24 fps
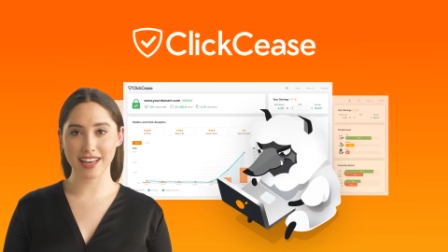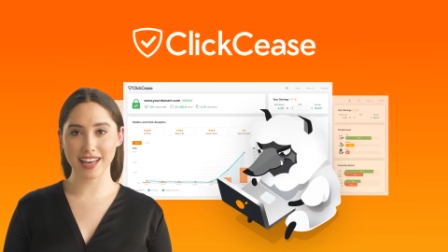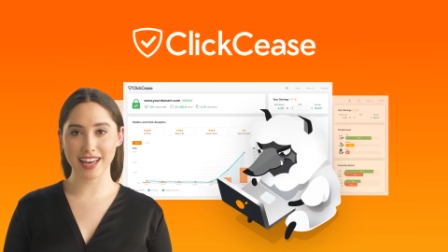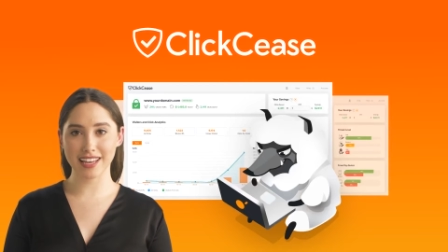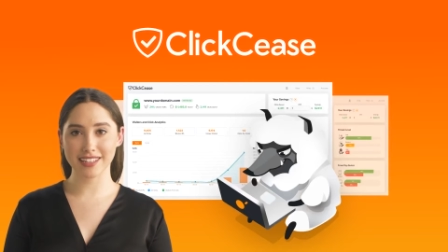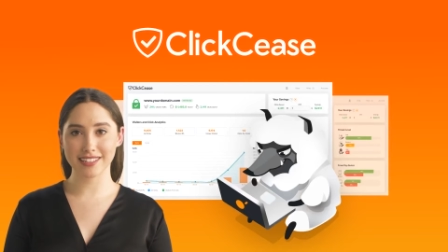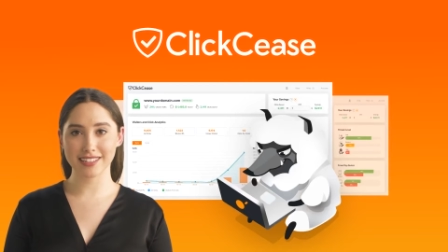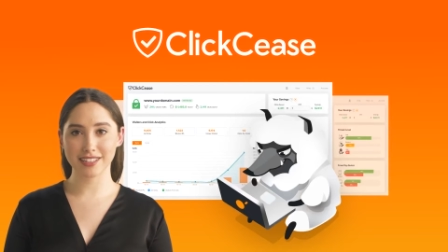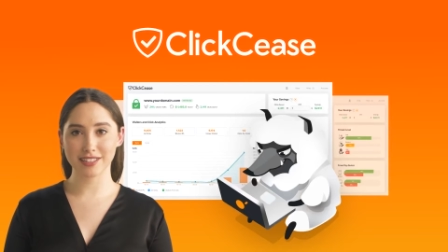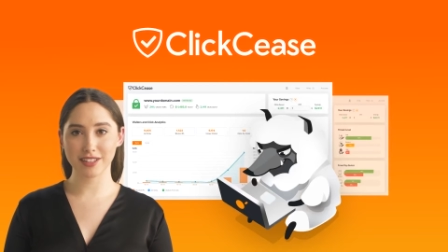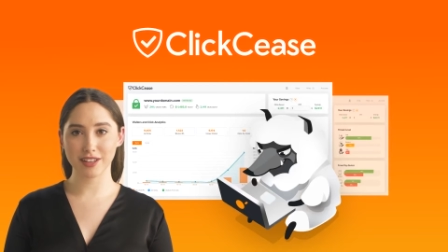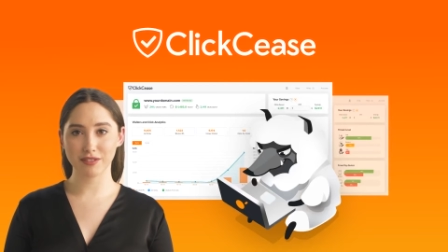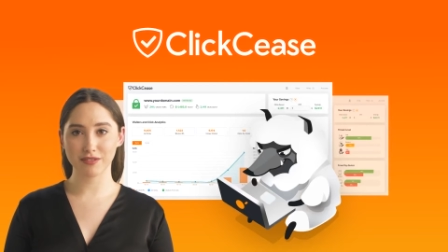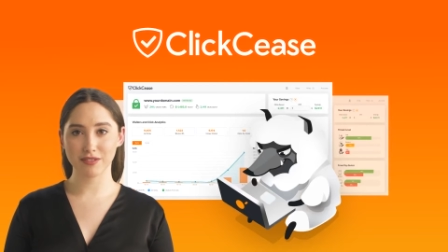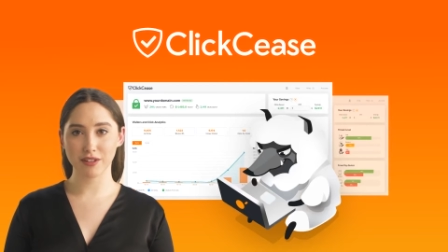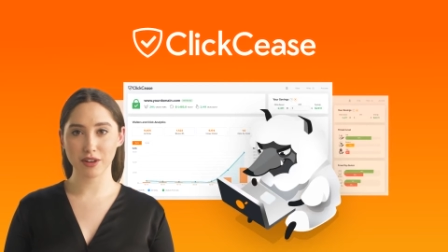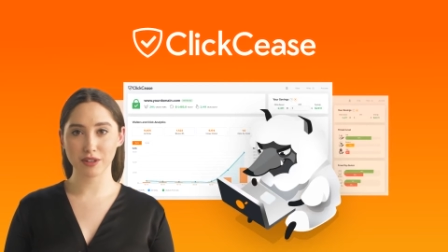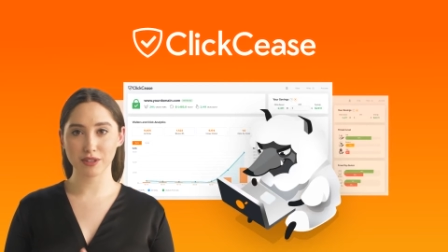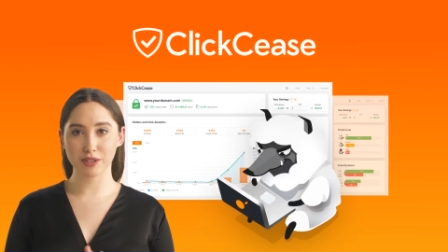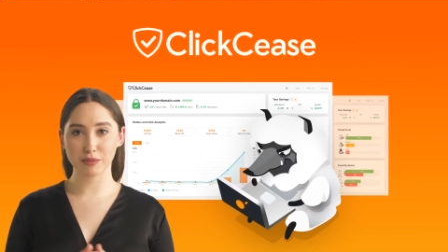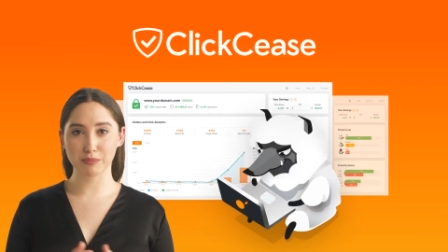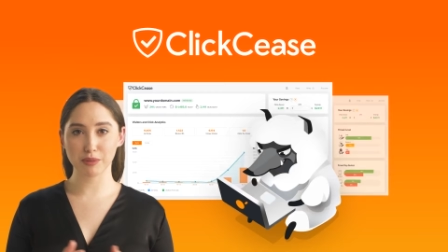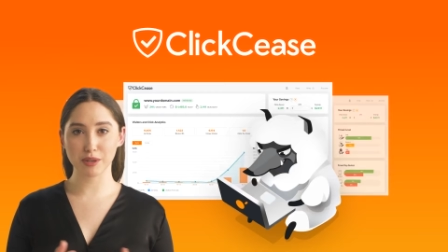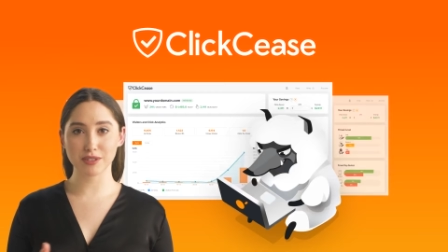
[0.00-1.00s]
is either
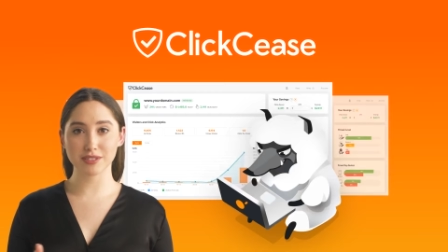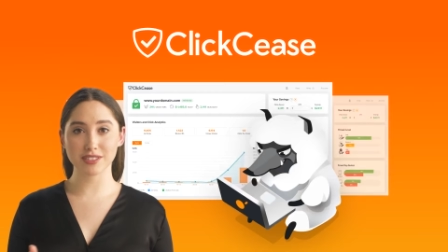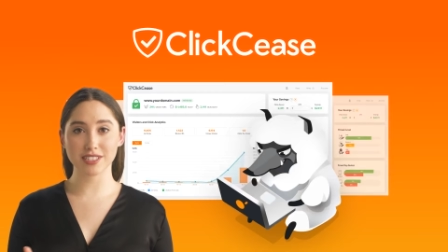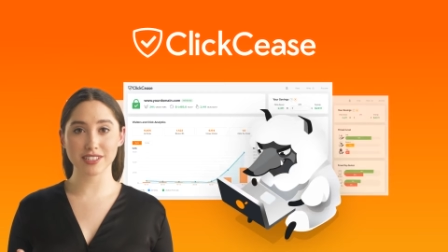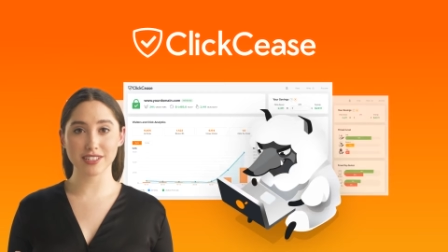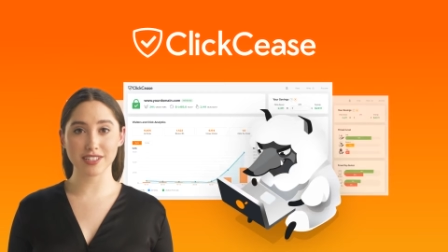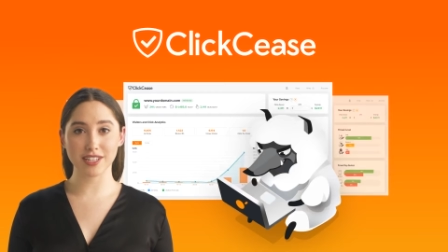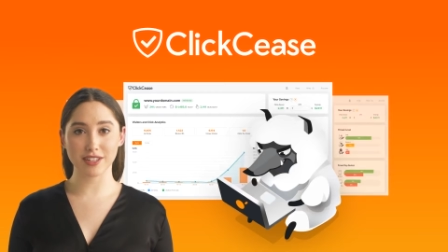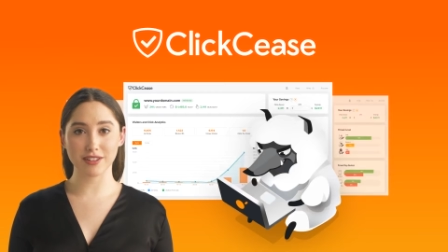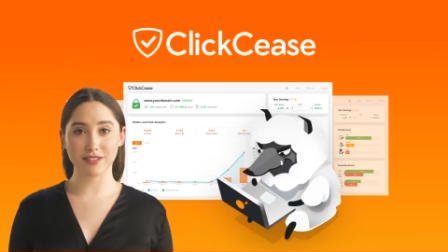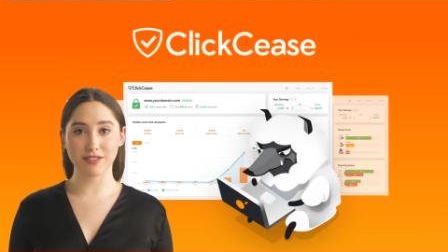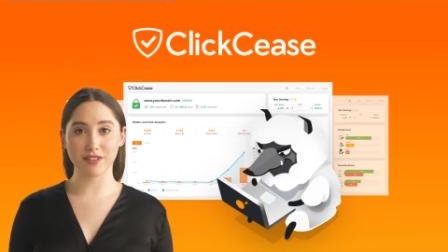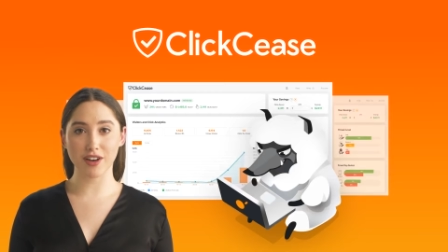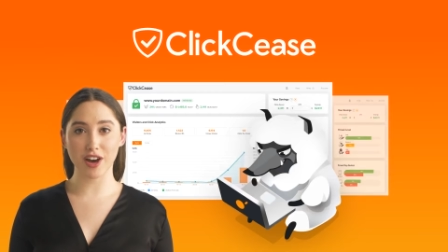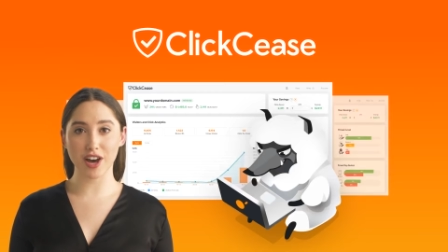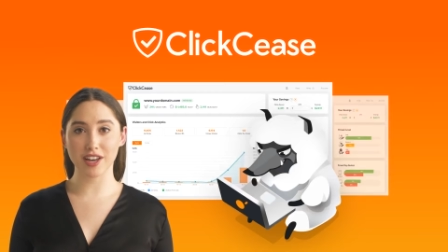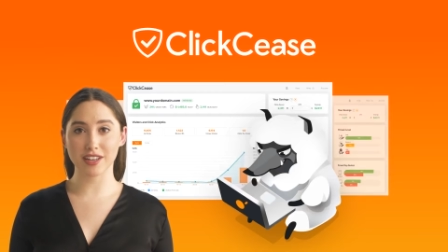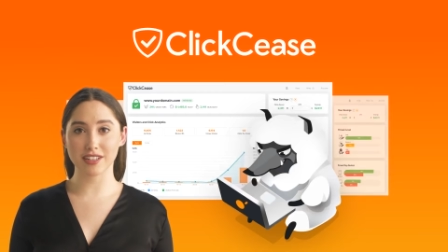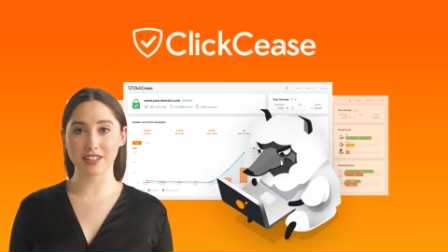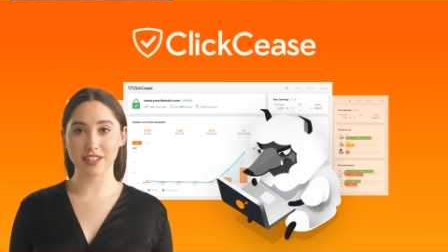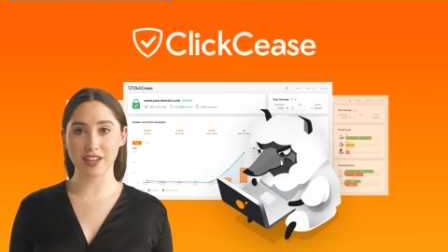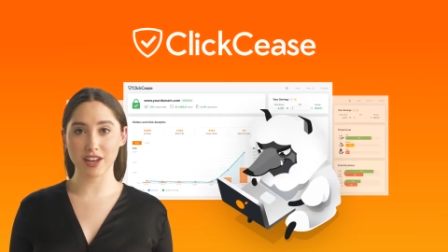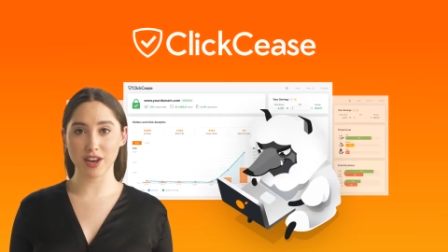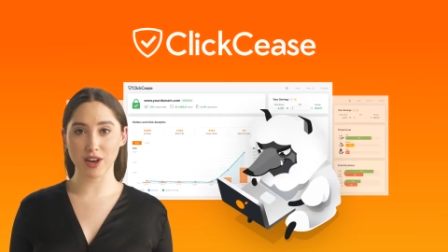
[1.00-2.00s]
vulnerable to click fraud